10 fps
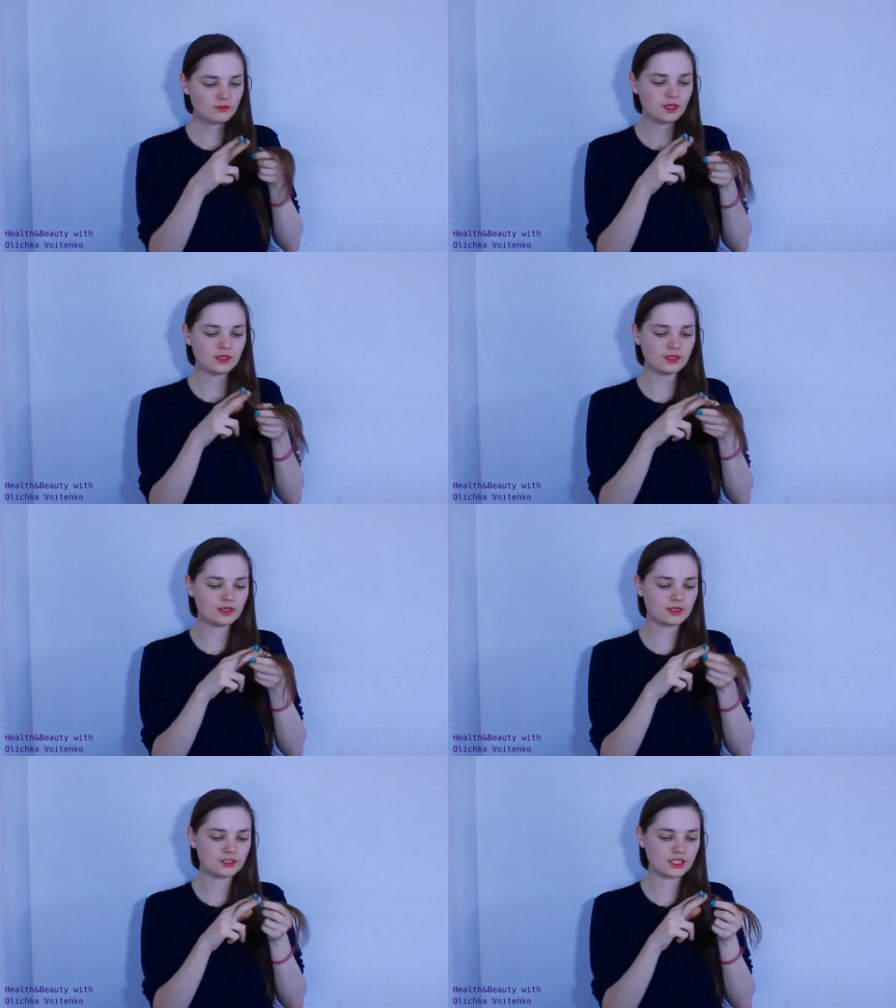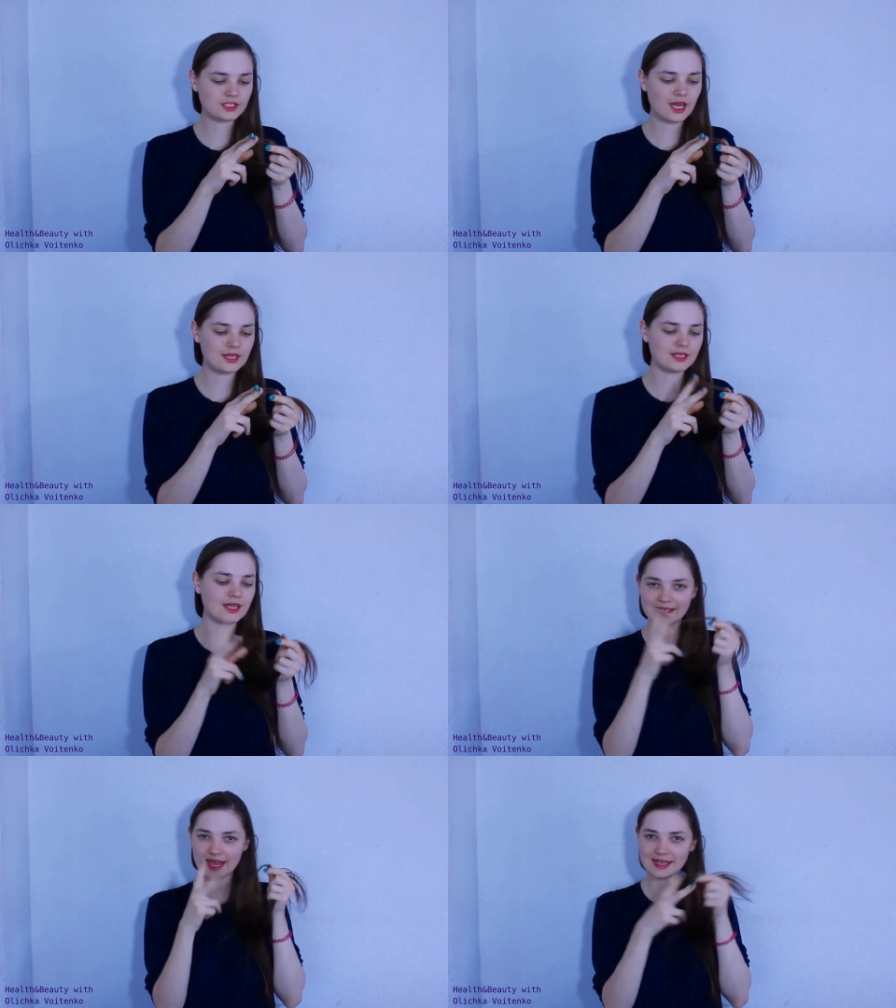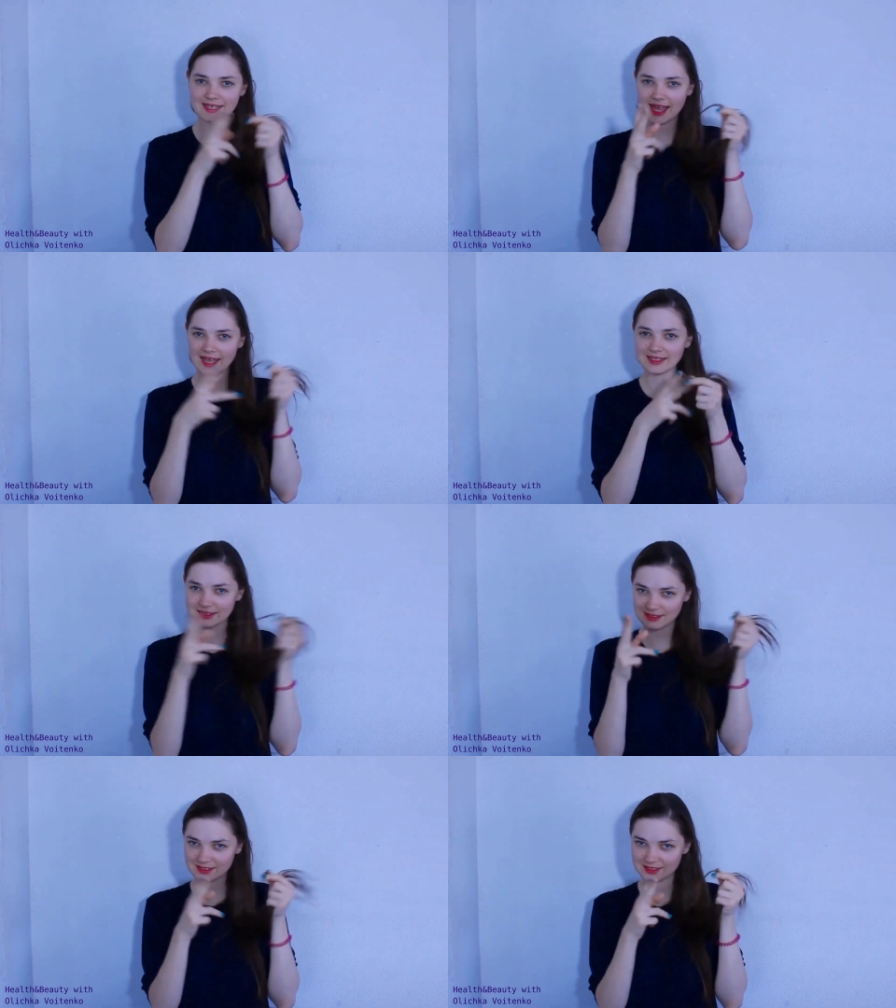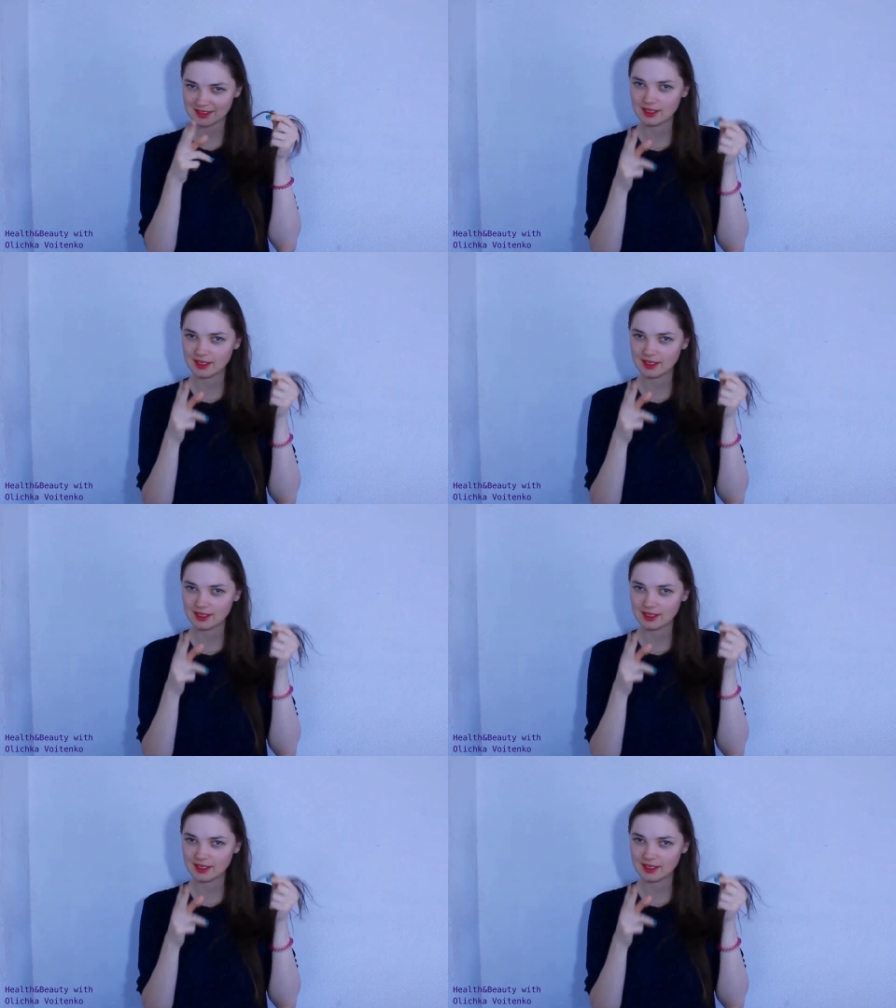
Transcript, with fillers: uh, just cutting dead ends,